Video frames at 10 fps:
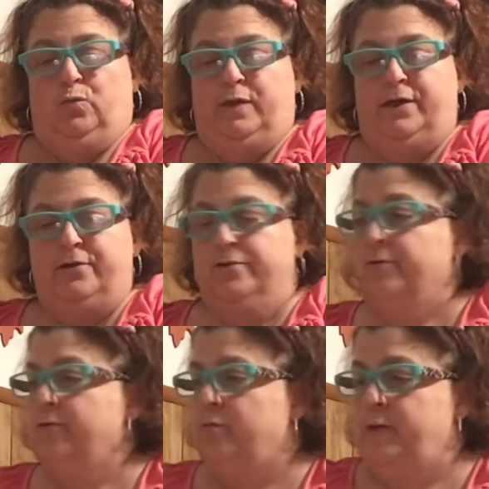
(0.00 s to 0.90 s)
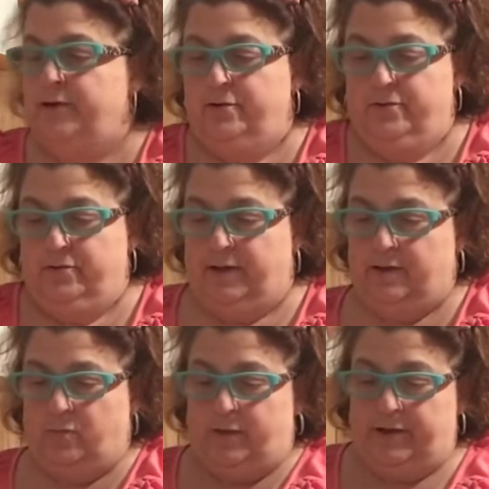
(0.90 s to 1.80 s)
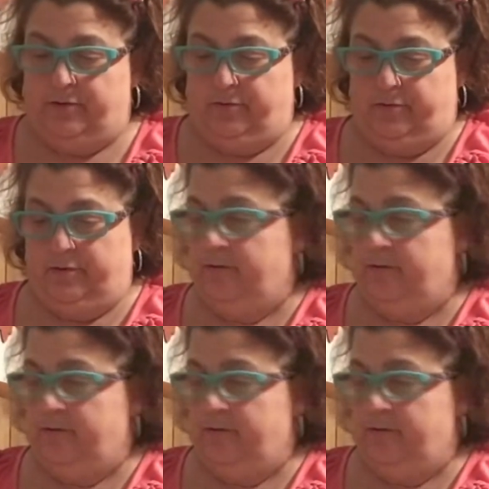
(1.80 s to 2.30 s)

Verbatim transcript: Weird, weird, and weird.